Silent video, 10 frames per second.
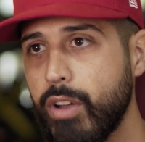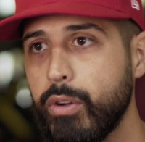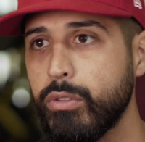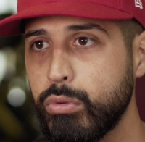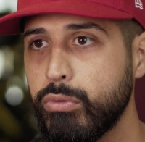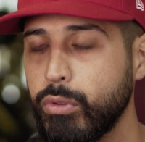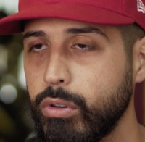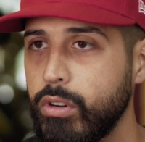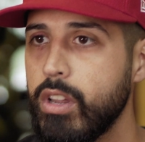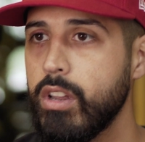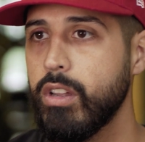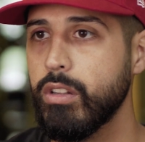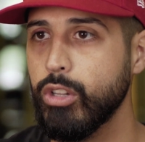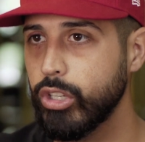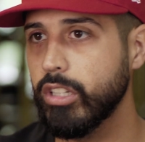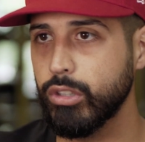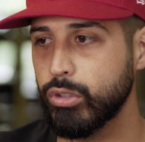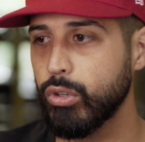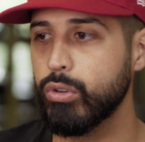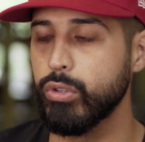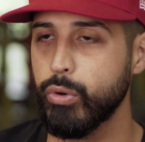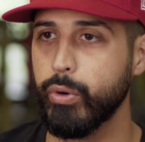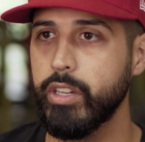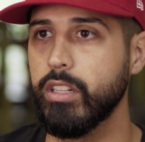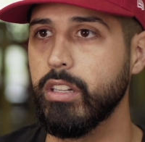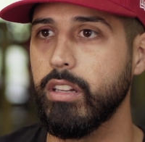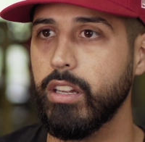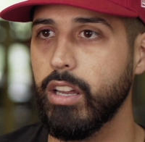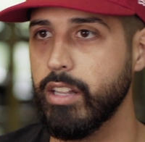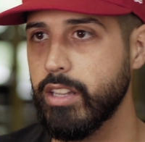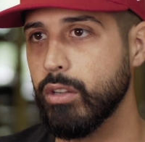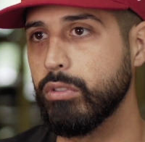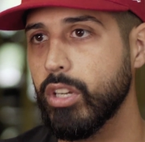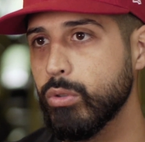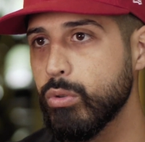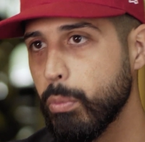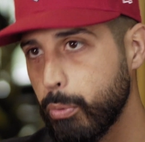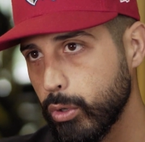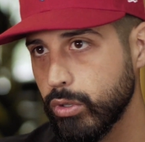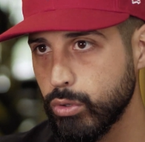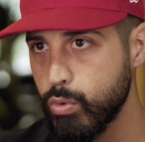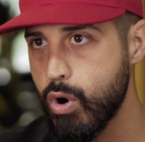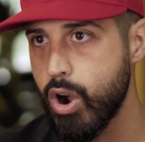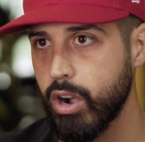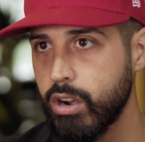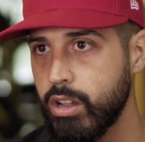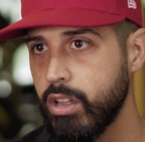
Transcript: very truthful. Look at the circle you're in, and then it'll tell you the person you are.